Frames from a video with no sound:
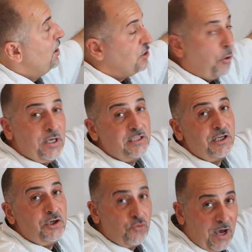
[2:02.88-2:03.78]
so it is
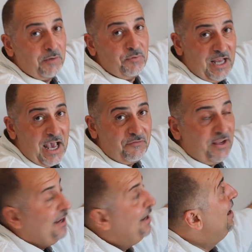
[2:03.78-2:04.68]
incredibly
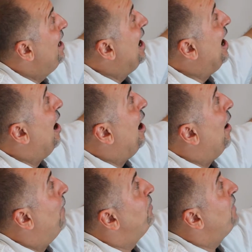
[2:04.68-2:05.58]
heavy.
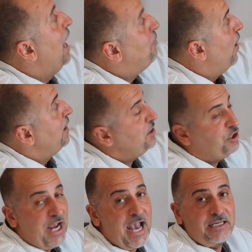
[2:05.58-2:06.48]
I brought it to
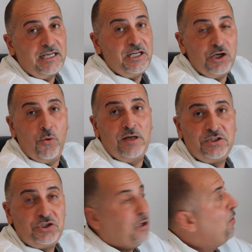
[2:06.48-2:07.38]
Jack. I didn't know what to
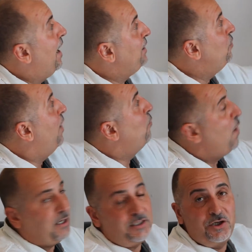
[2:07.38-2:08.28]
do. I knew I
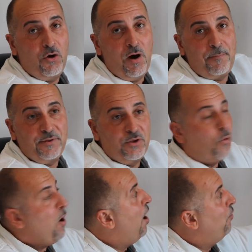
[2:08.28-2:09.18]
wanted it to go up on the
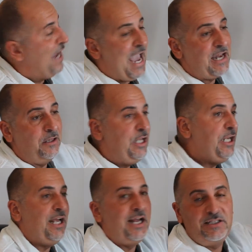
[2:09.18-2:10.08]
wall. We had it
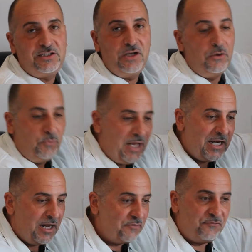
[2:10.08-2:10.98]
we had
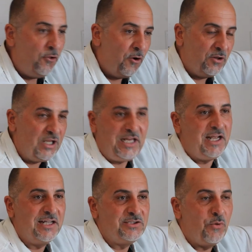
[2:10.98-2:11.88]
it on the floor leaning
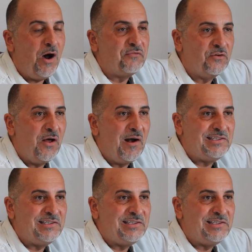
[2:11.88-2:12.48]
against the wall for a long